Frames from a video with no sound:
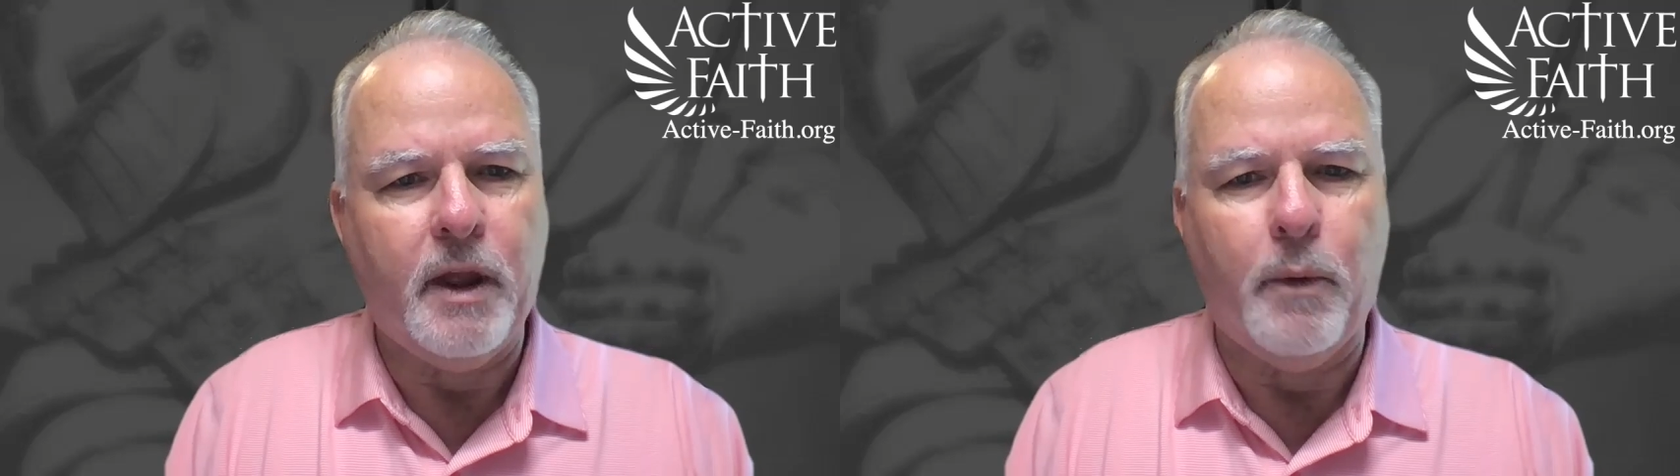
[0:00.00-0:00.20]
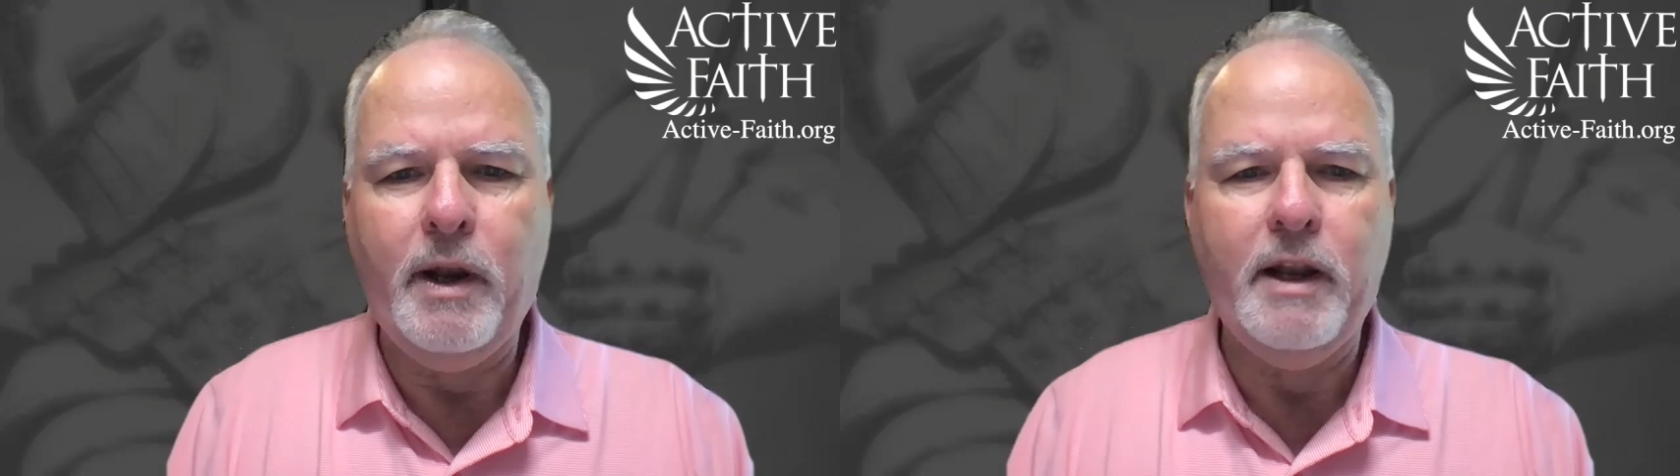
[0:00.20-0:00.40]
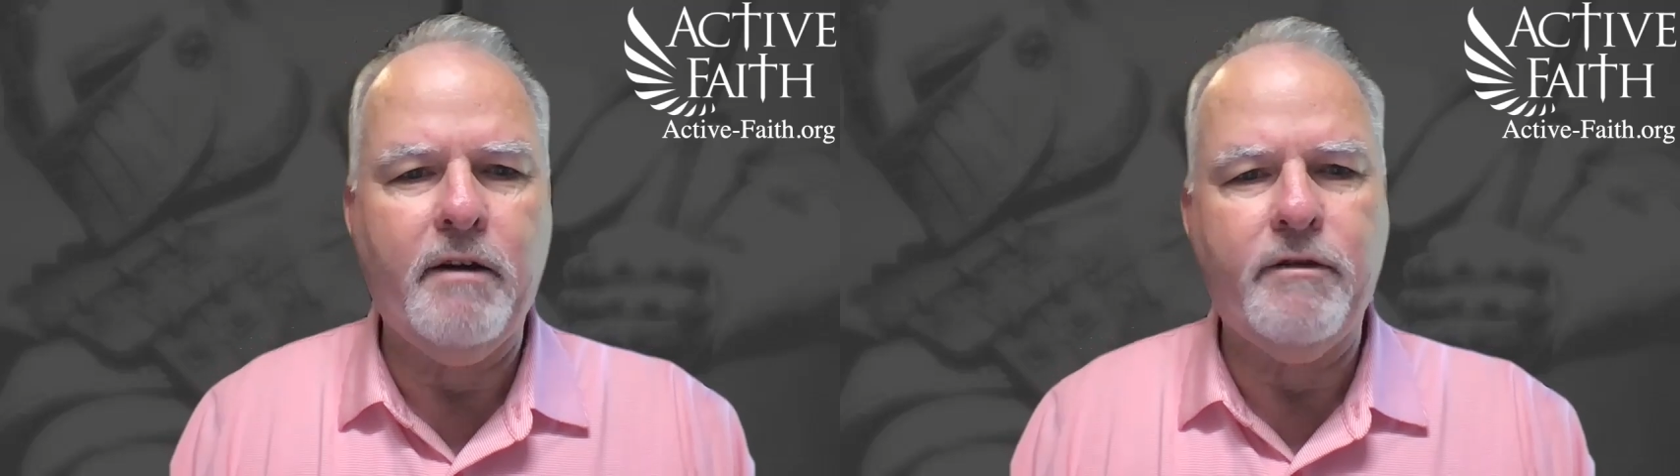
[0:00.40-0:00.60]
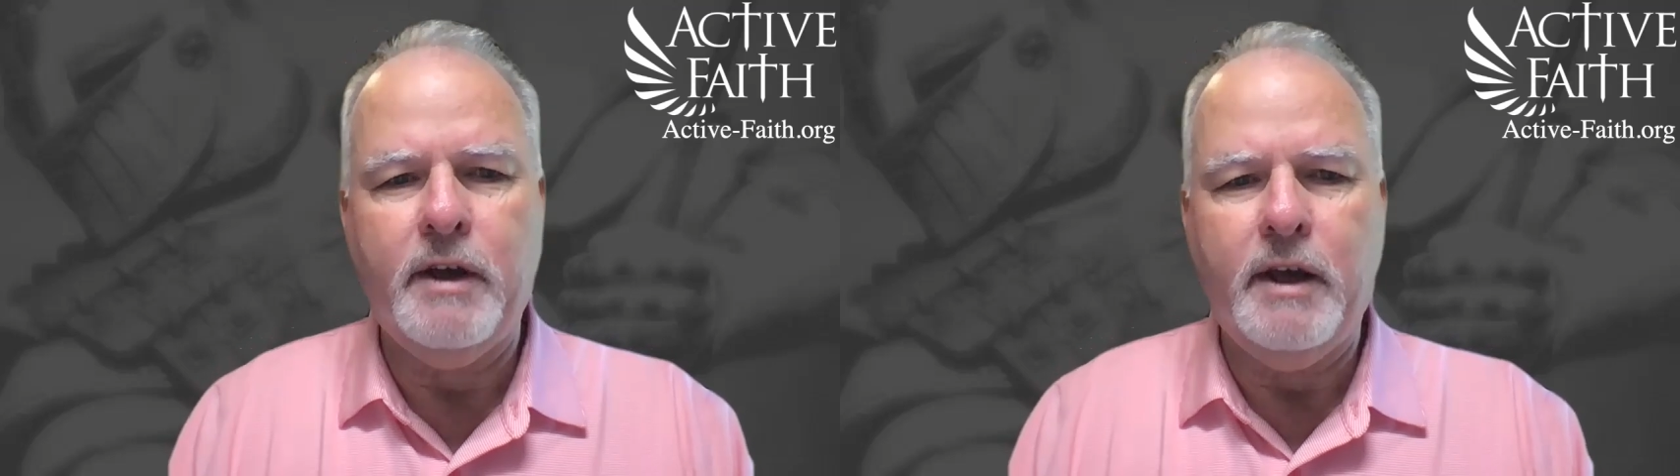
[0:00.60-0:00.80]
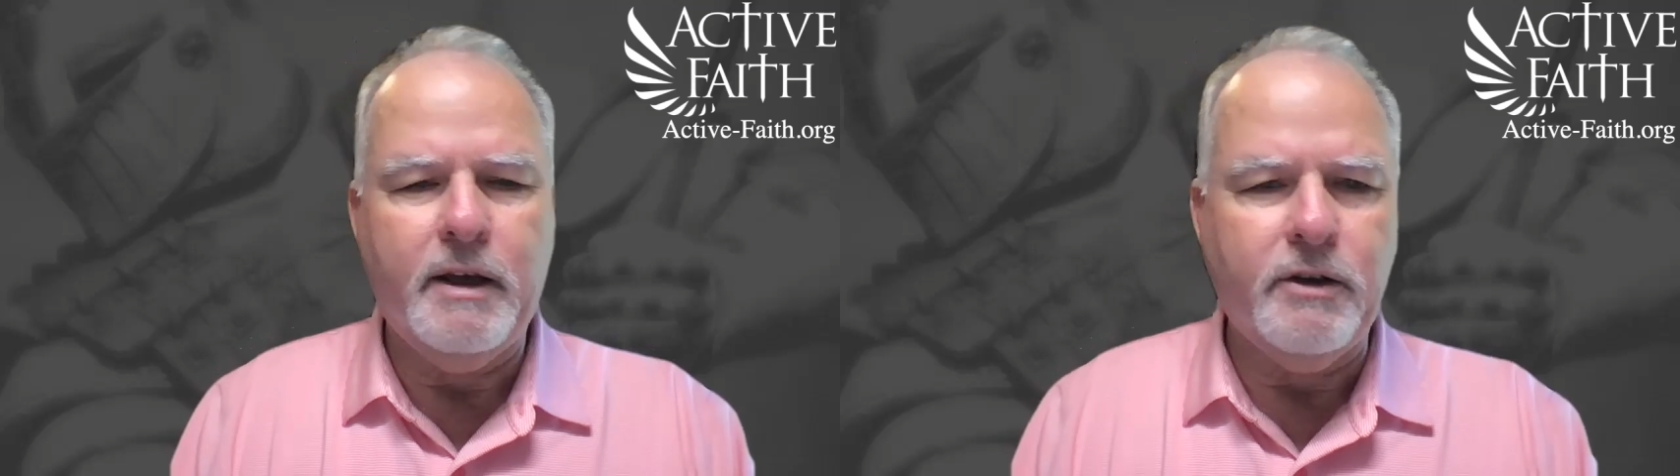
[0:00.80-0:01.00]
Now, we live
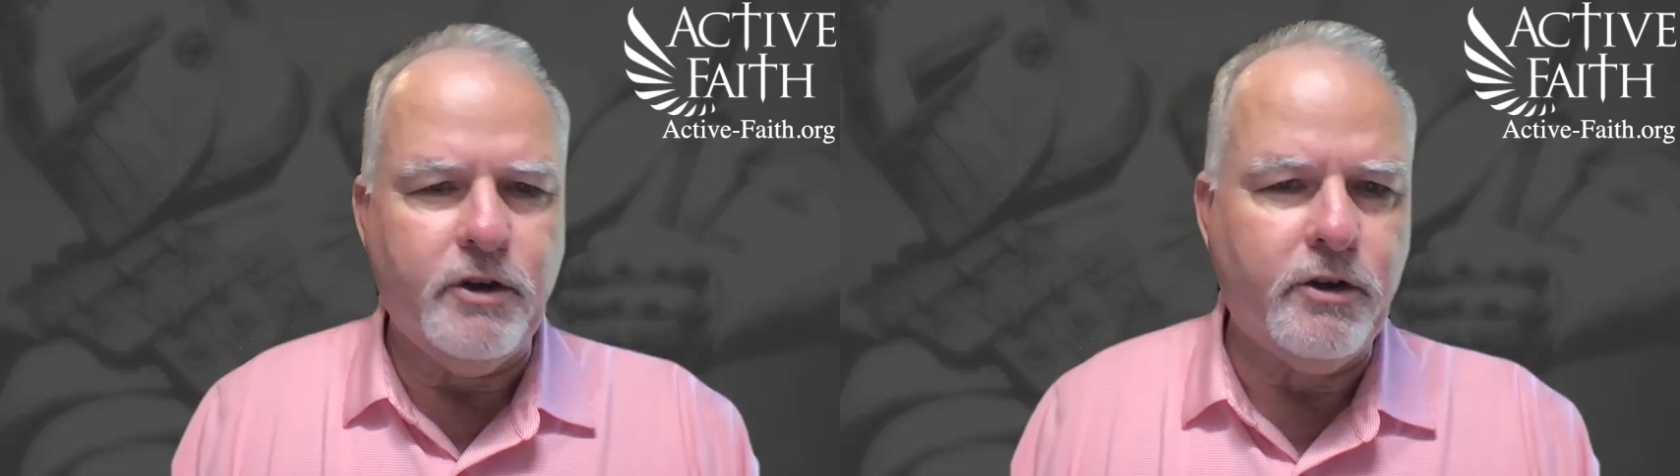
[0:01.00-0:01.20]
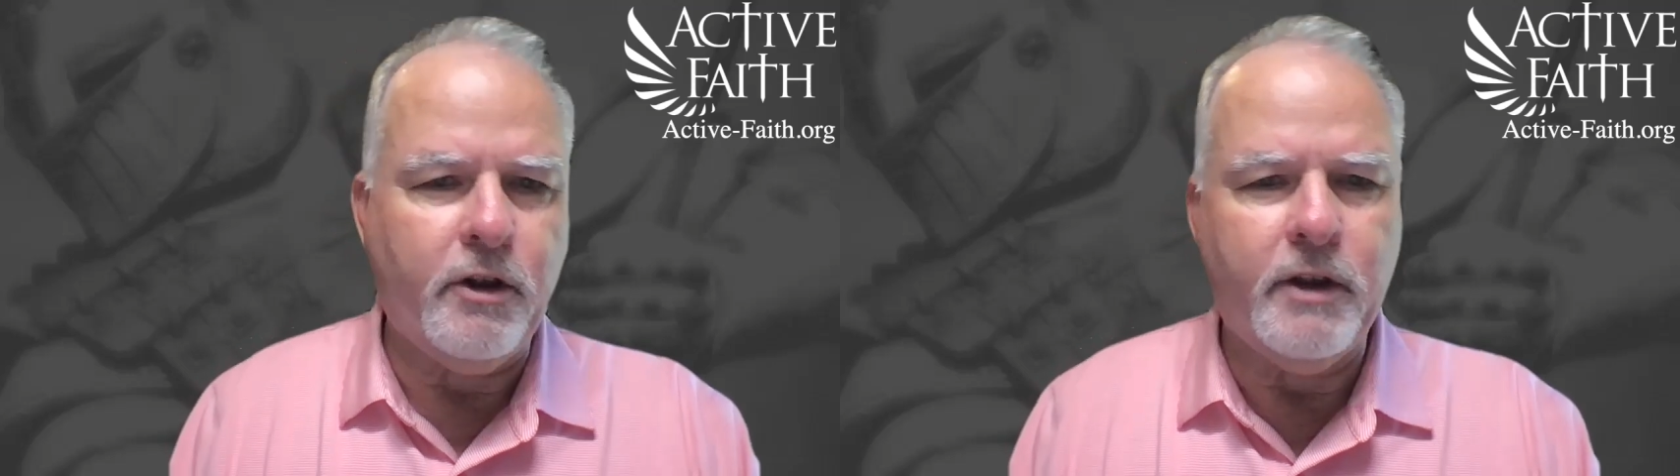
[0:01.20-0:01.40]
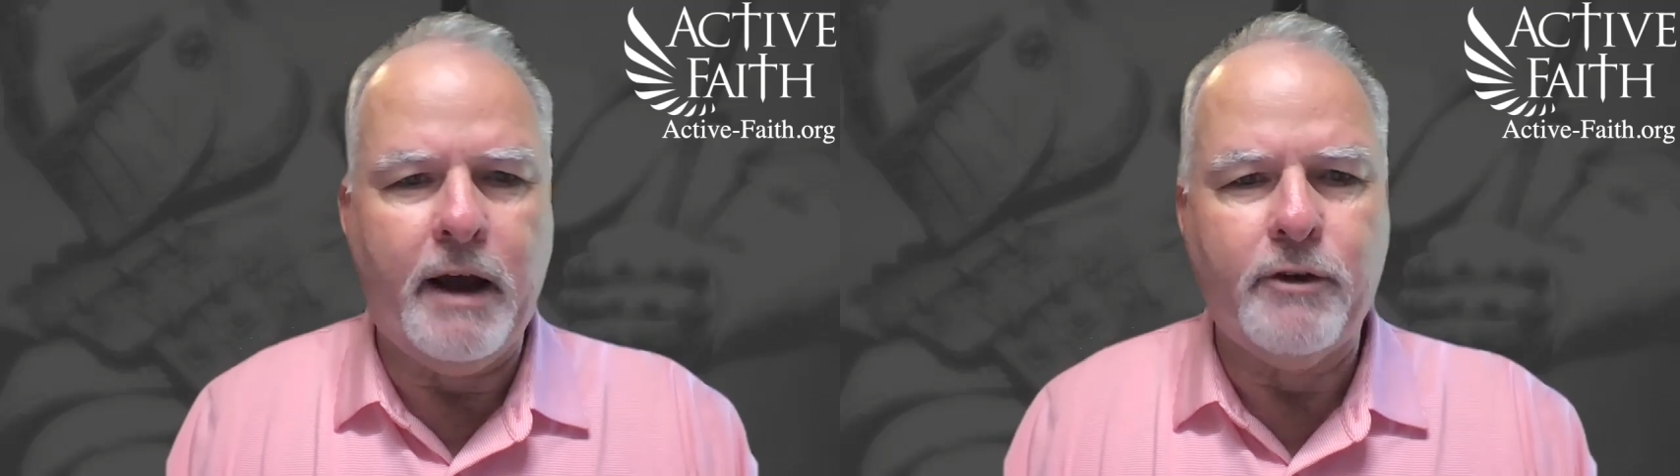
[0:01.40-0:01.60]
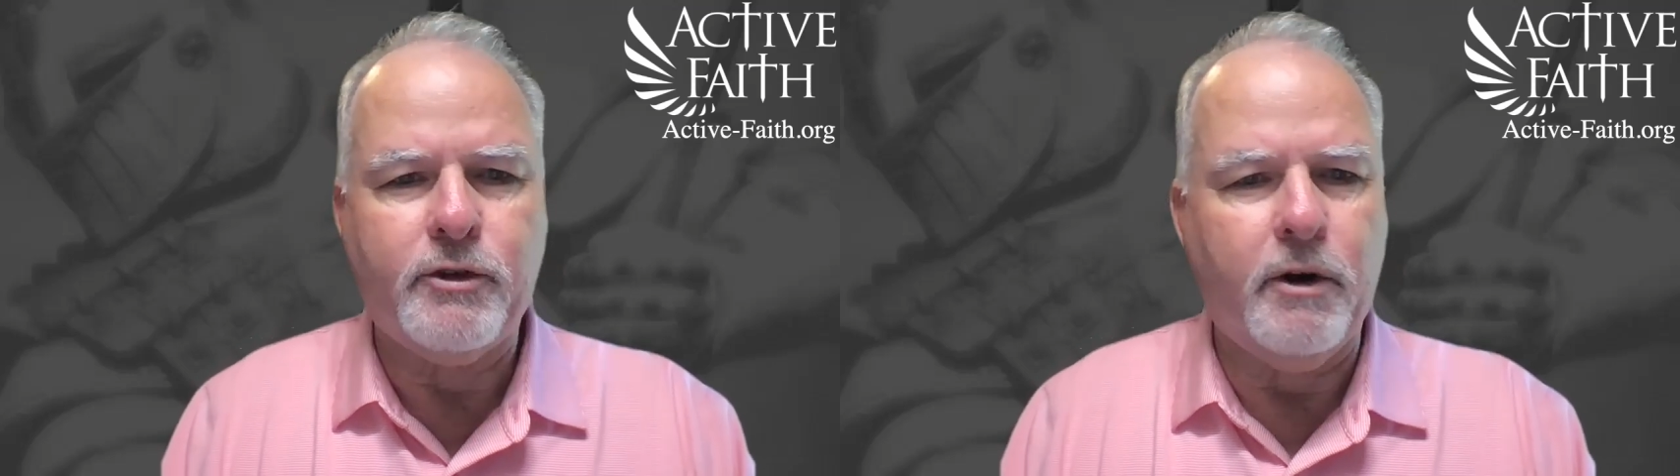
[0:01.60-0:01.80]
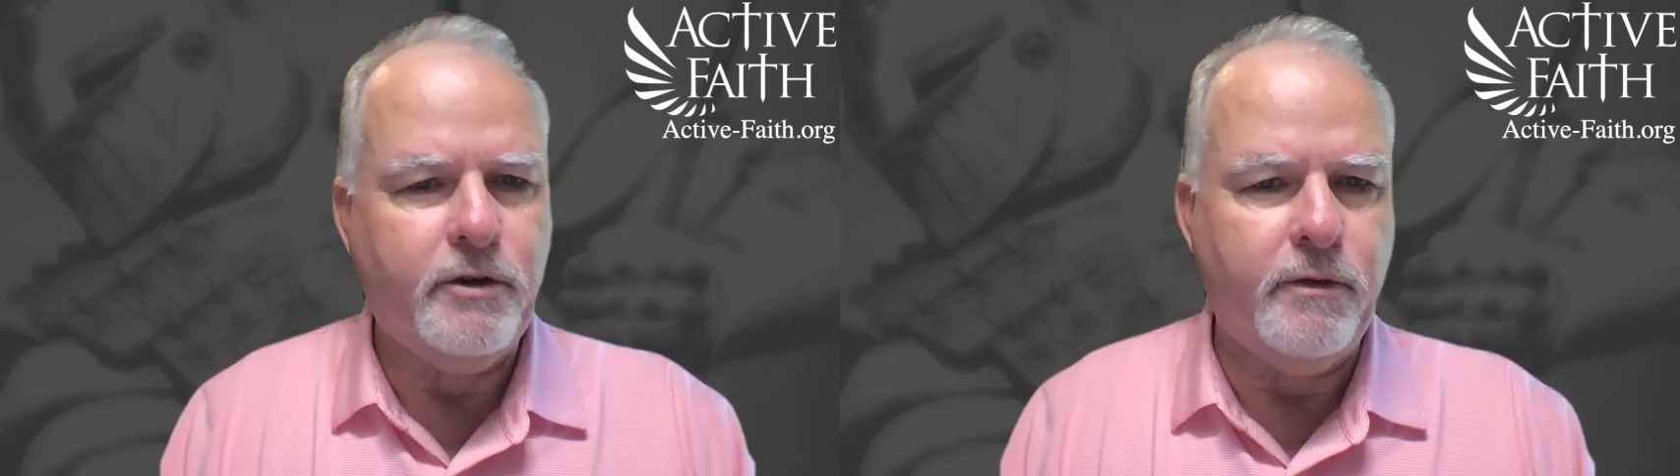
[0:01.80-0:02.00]
just on the
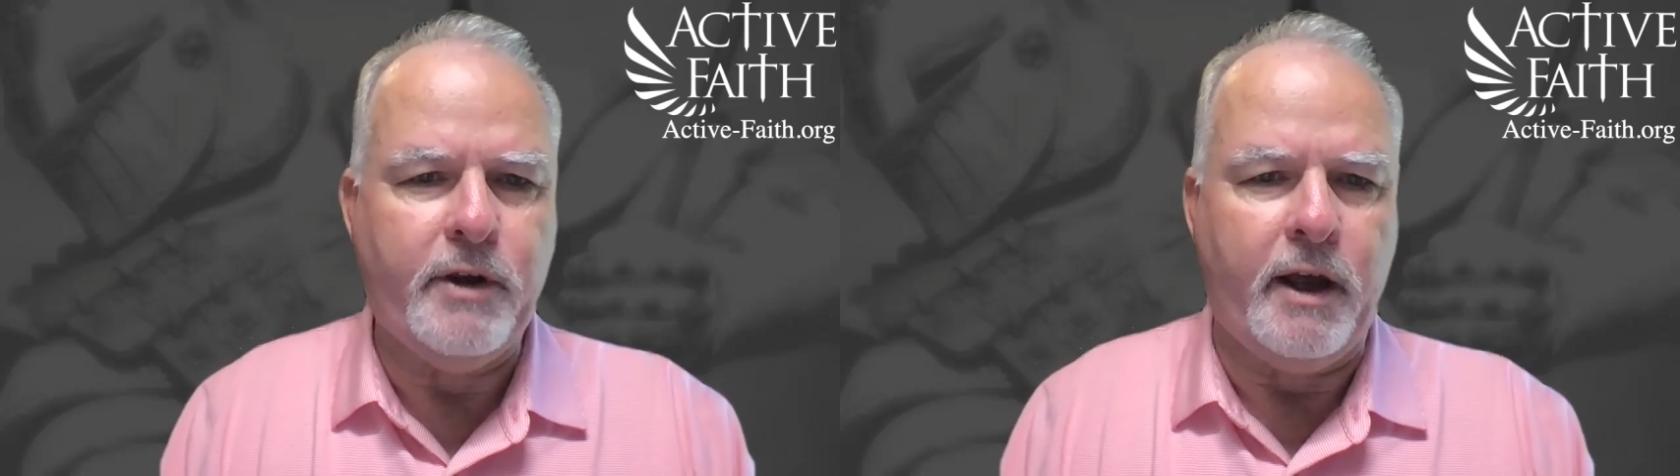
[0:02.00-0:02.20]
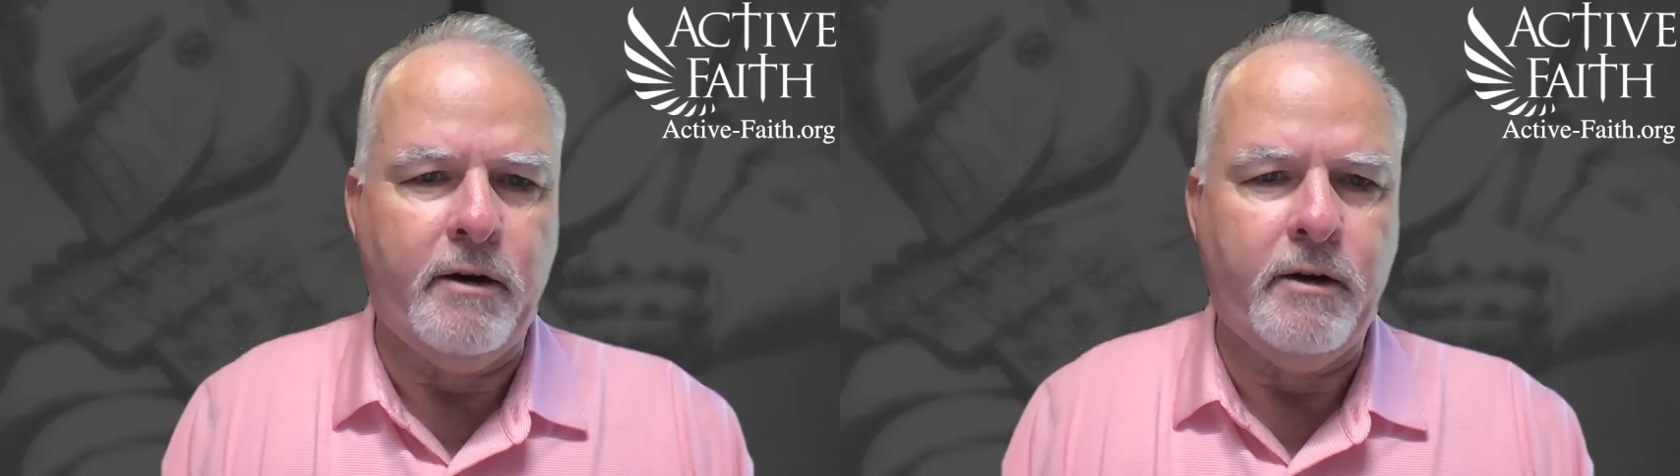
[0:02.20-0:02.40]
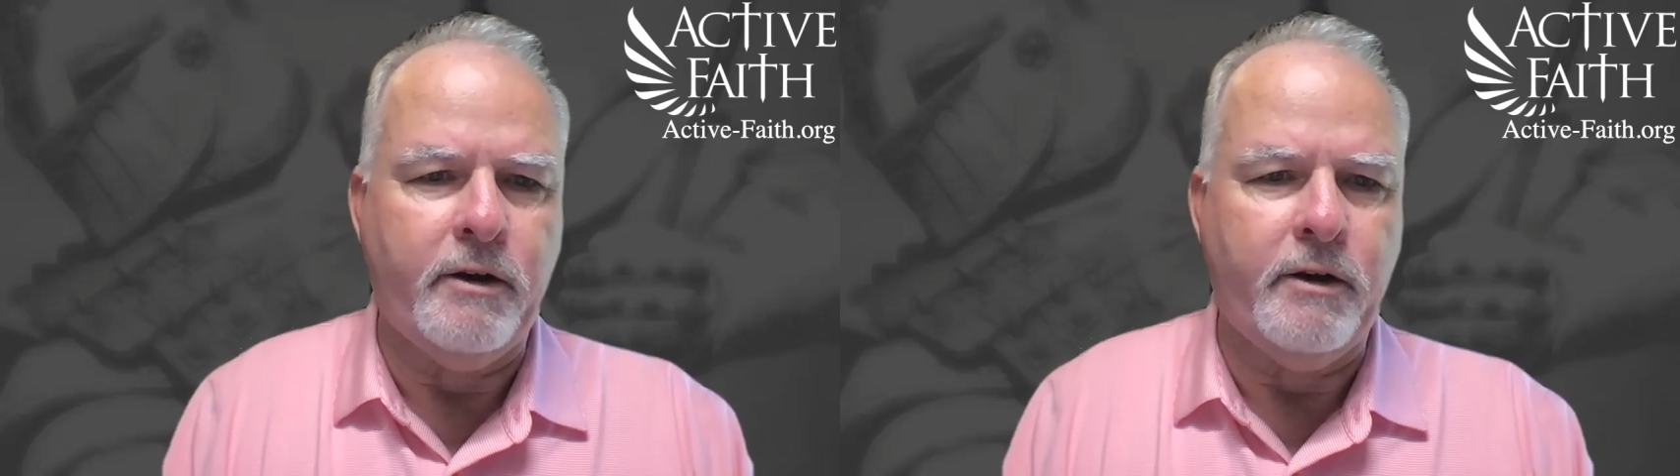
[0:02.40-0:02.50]
outskirts of town.